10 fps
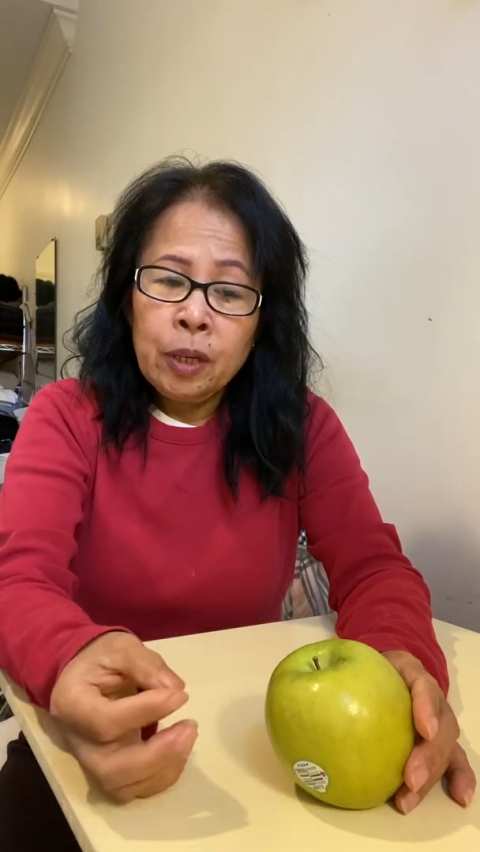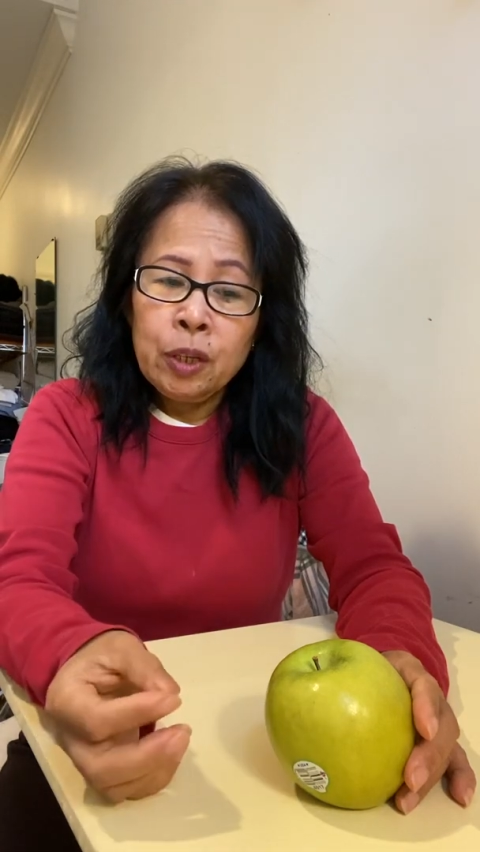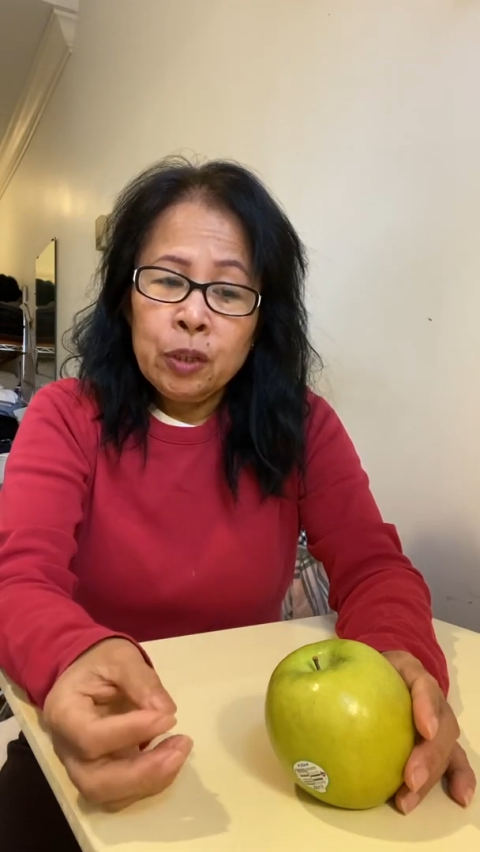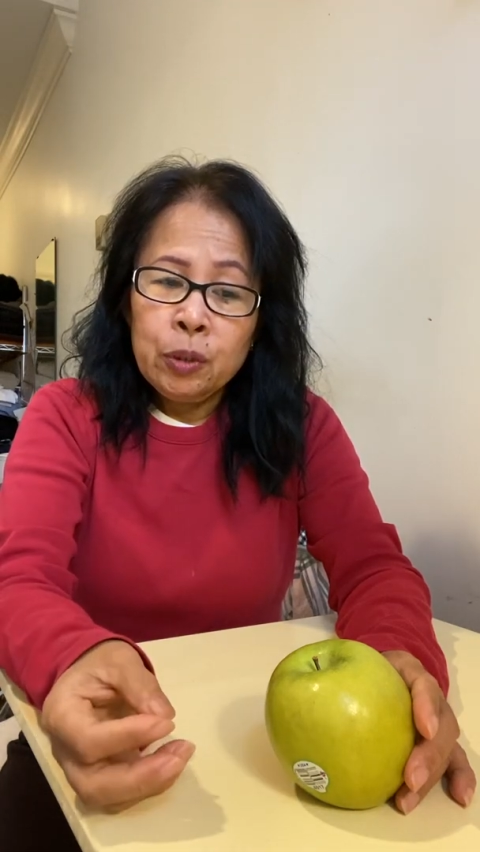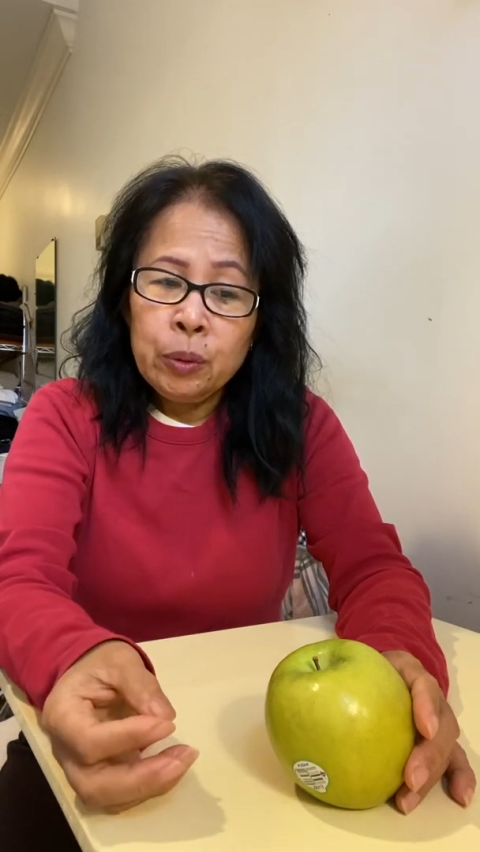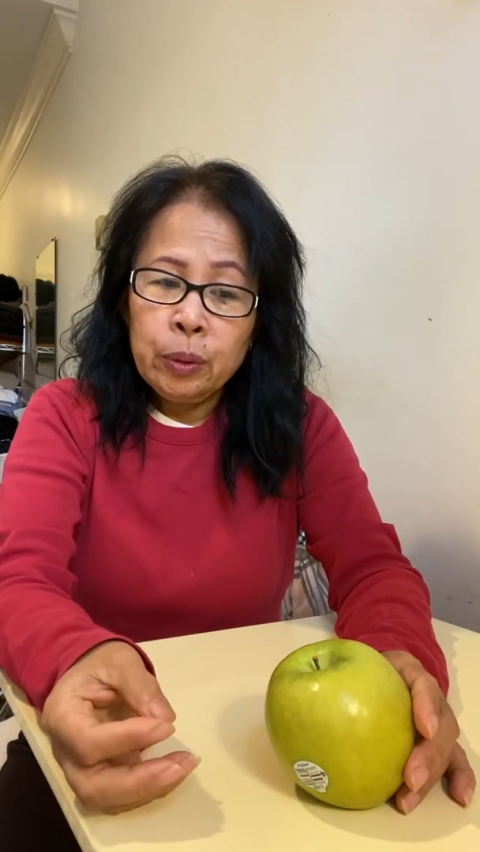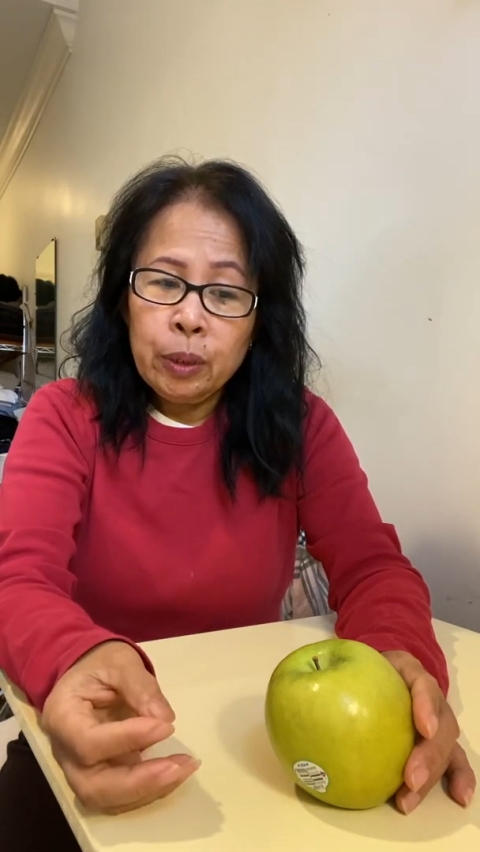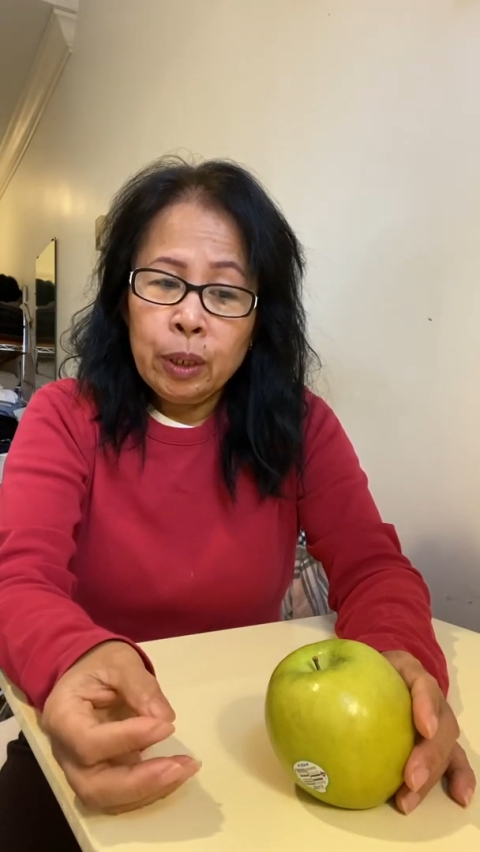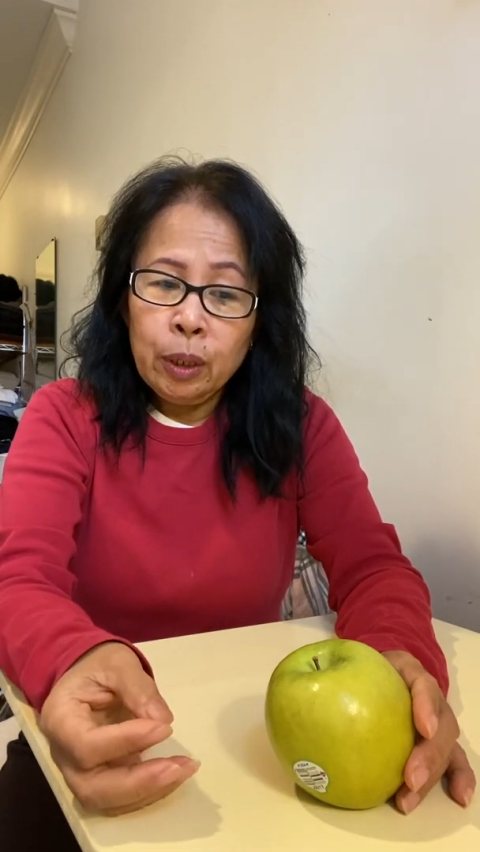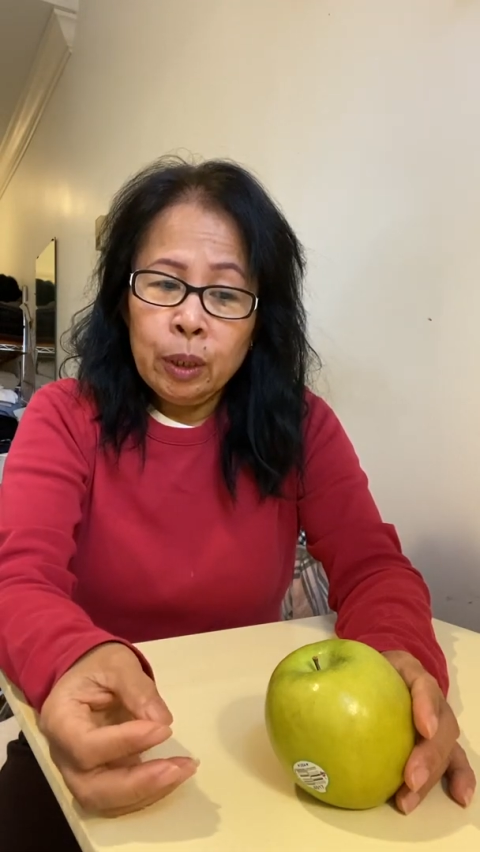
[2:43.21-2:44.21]
So
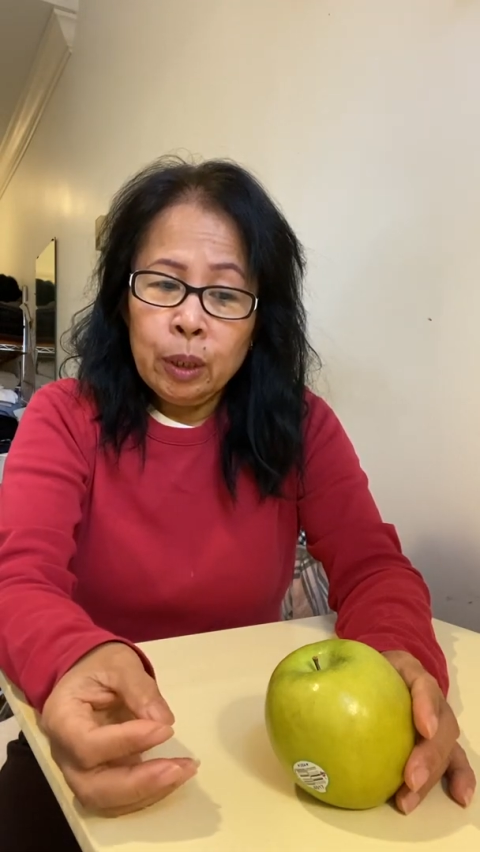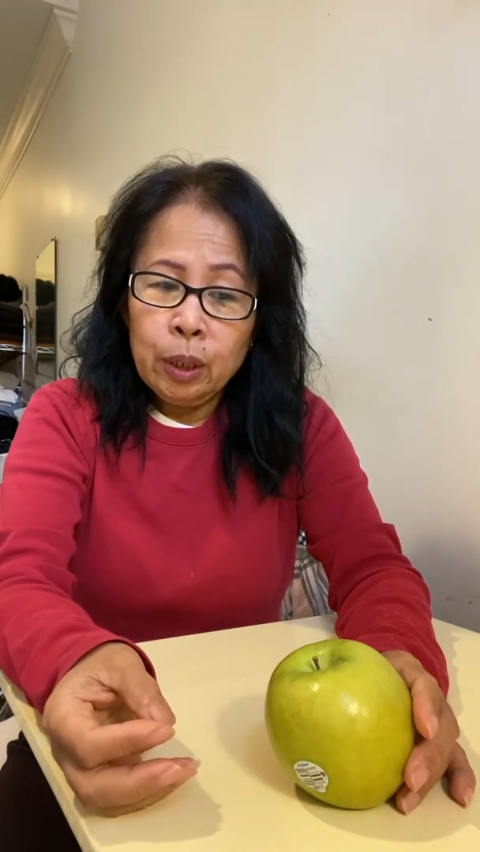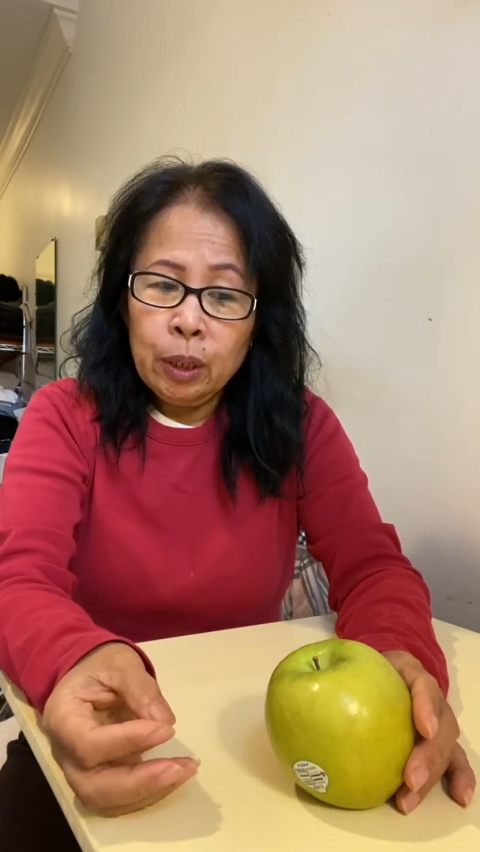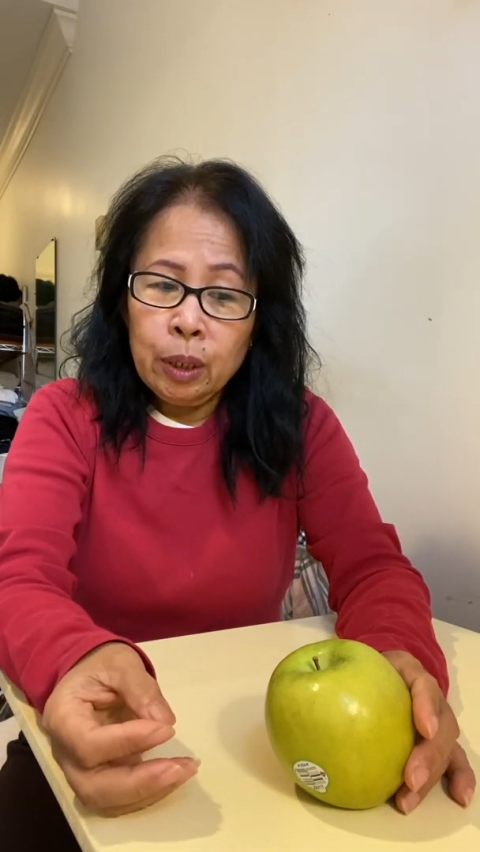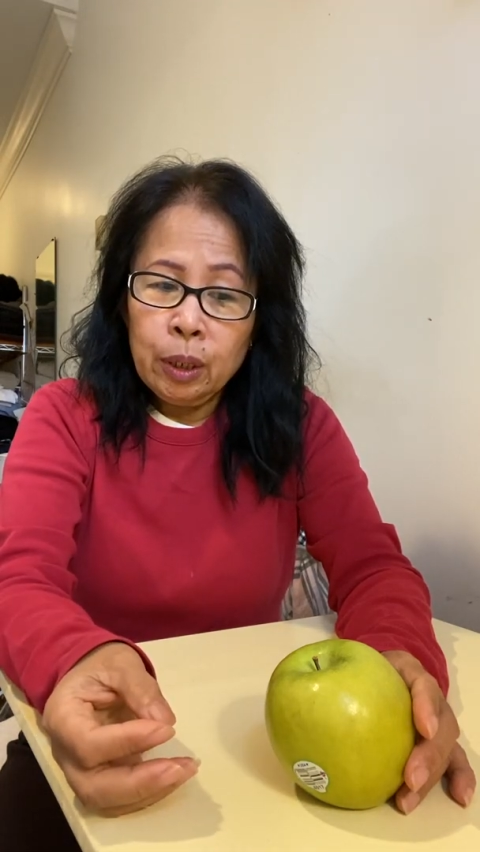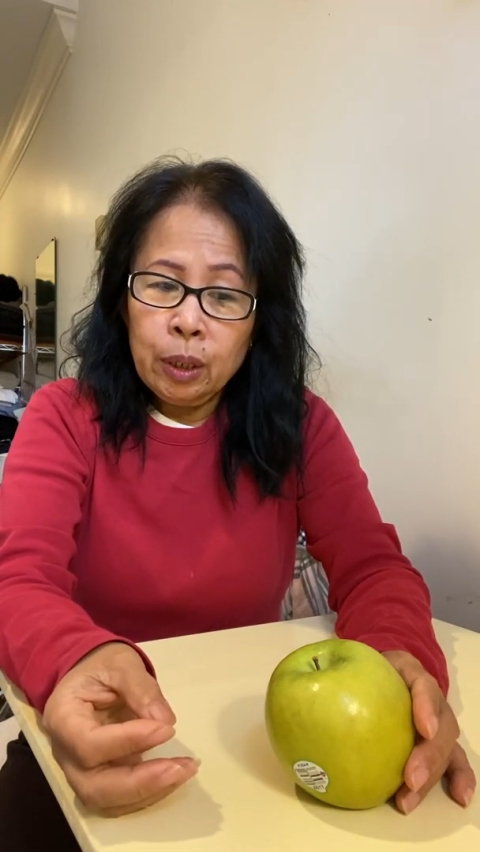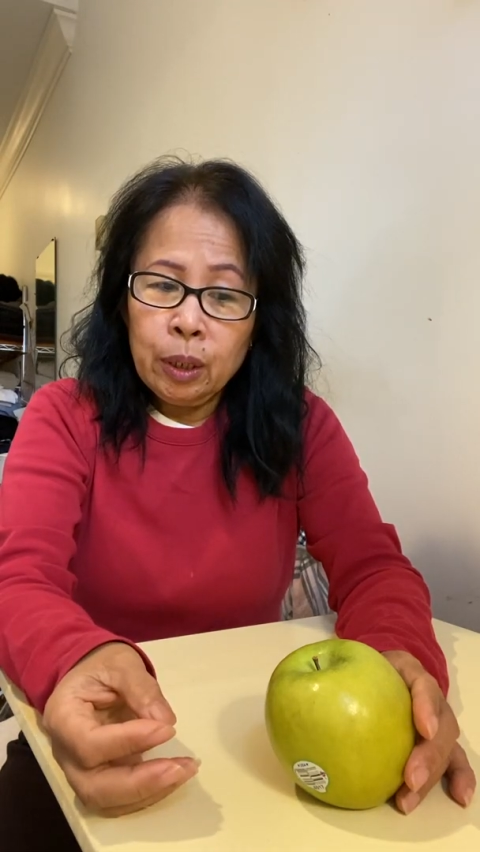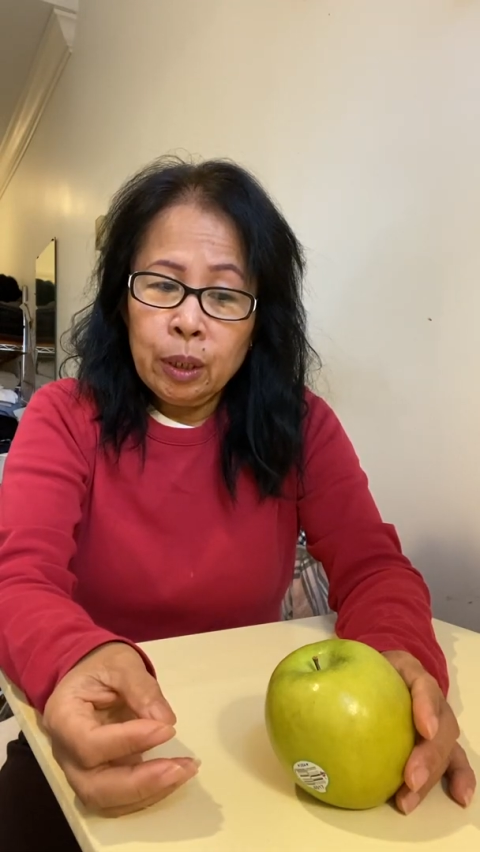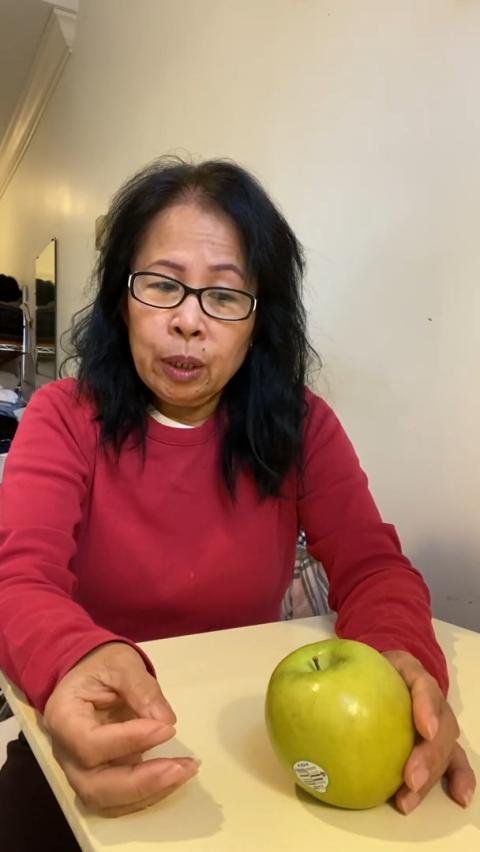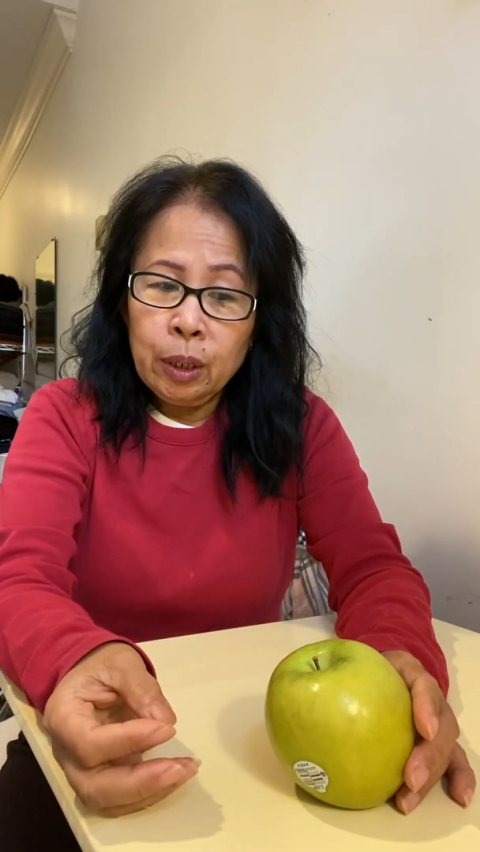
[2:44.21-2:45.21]

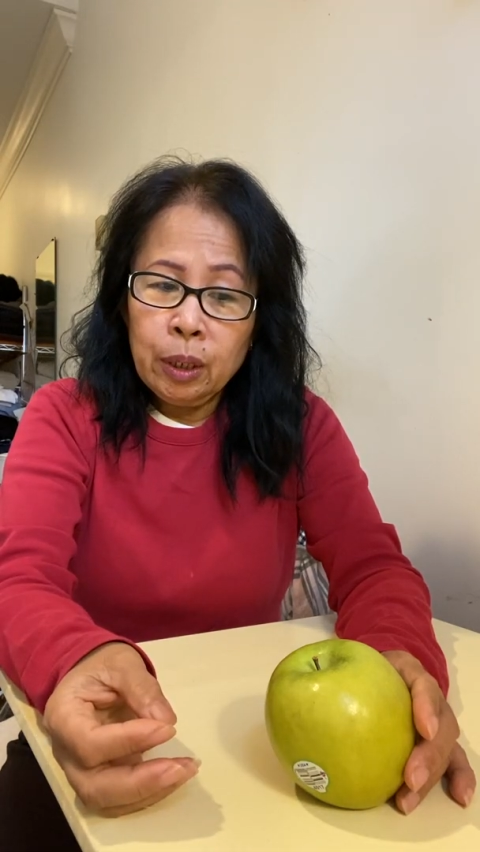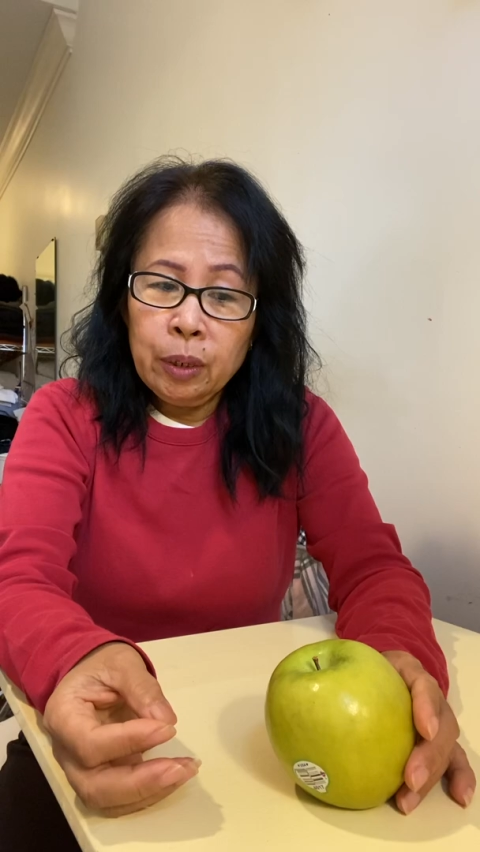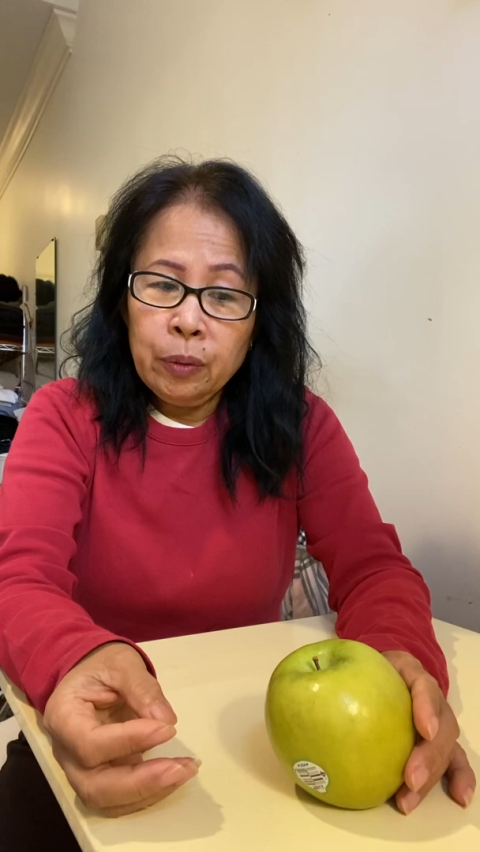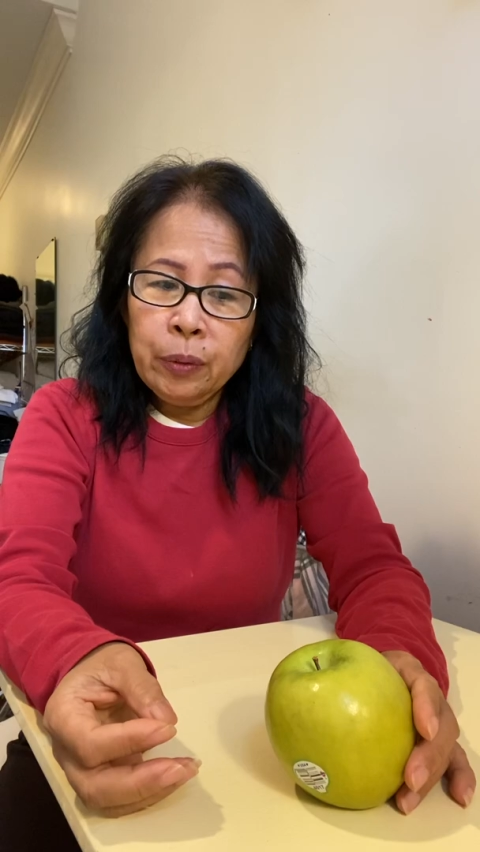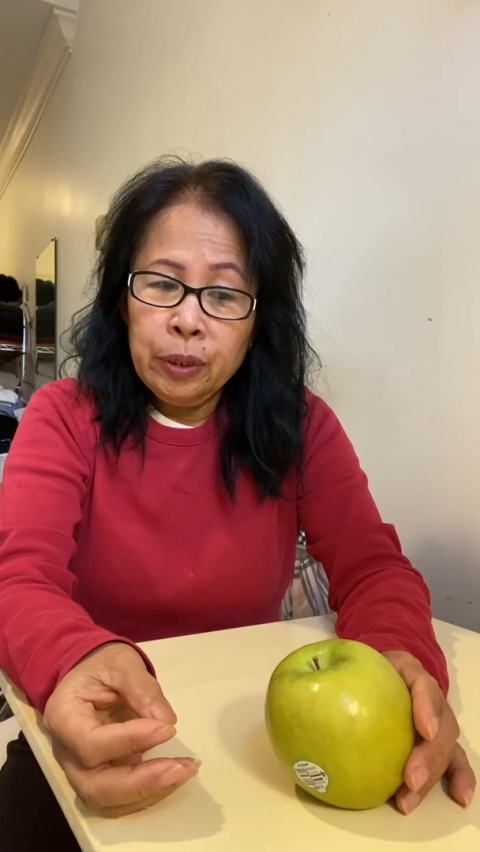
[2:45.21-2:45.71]
when